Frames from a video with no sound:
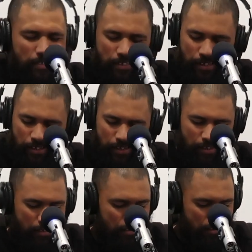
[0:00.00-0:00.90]
about
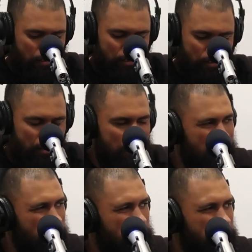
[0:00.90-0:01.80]
doing
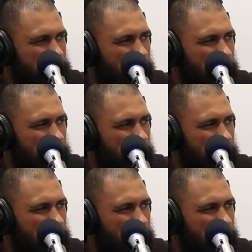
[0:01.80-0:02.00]
the homework.